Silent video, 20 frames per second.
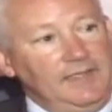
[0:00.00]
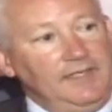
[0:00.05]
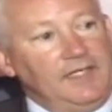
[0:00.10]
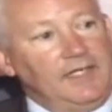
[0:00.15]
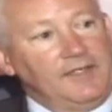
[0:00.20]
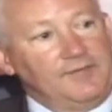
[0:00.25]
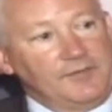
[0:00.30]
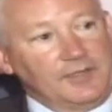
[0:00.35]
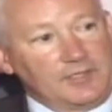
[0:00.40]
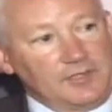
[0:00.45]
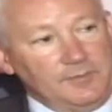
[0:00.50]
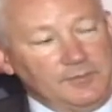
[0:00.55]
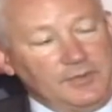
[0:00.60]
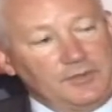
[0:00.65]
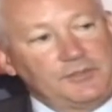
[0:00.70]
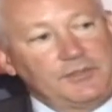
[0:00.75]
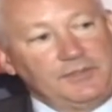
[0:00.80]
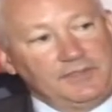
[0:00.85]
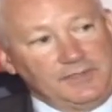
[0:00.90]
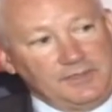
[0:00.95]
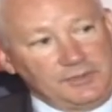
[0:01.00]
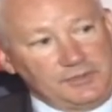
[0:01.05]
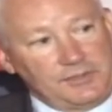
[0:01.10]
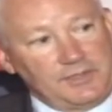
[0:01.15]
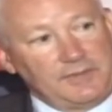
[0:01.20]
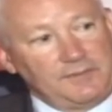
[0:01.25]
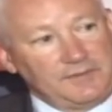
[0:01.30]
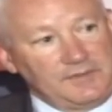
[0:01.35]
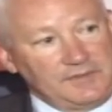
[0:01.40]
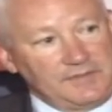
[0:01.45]
of the commercial
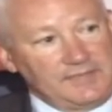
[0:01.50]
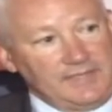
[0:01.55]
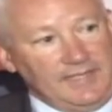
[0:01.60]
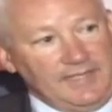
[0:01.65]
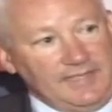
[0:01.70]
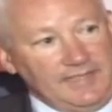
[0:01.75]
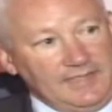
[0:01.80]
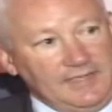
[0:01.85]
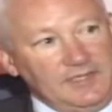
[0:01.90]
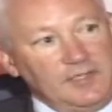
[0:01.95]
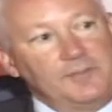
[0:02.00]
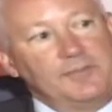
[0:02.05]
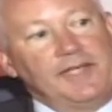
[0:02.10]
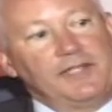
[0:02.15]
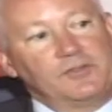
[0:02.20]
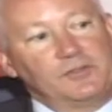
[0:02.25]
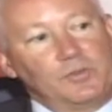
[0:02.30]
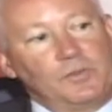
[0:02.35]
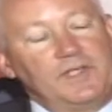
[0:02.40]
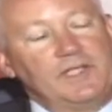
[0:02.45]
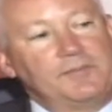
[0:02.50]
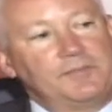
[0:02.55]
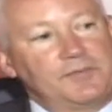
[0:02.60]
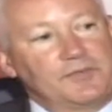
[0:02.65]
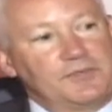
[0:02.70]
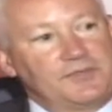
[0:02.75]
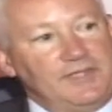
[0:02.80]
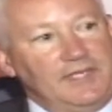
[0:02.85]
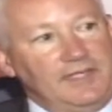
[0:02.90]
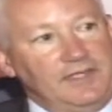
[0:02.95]
insurance side, and about
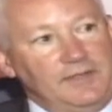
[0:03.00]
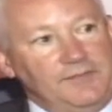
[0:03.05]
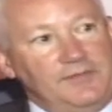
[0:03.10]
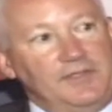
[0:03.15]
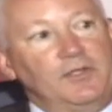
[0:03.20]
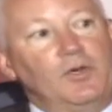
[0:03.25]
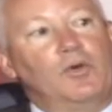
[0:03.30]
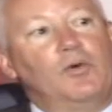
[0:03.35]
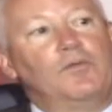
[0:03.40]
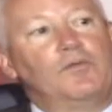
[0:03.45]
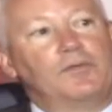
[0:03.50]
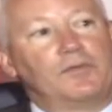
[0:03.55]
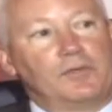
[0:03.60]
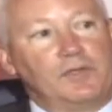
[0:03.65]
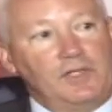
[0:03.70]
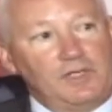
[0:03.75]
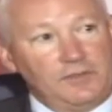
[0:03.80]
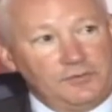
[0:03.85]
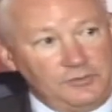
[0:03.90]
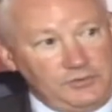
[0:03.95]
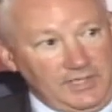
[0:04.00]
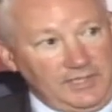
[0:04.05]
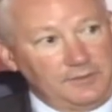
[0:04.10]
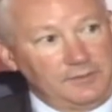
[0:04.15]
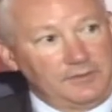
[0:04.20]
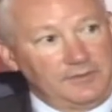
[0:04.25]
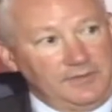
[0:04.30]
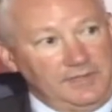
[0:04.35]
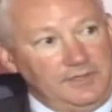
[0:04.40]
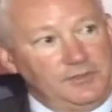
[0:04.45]
20% of the overall
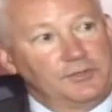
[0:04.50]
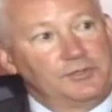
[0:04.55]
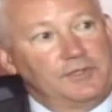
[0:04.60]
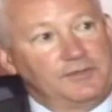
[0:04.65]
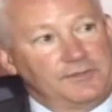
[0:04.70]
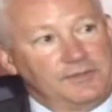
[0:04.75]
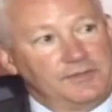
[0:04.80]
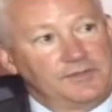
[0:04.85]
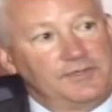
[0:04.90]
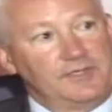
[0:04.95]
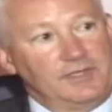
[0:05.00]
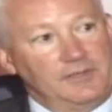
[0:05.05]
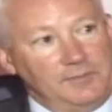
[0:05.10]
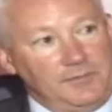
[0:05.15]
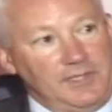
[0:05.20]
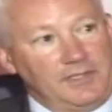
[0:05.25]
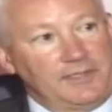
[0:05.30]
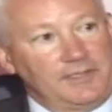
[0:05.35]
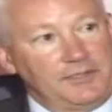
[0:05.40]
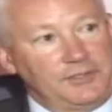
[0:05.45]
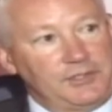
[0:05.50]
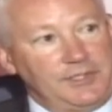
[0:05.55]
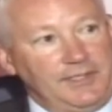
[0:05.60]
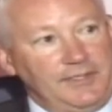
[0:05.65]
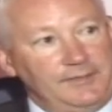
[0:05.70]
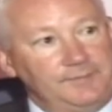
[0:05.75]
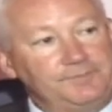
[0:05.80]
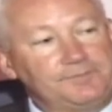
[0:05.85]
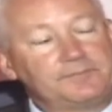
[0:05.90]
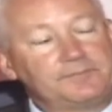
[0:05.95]
general insurance market share.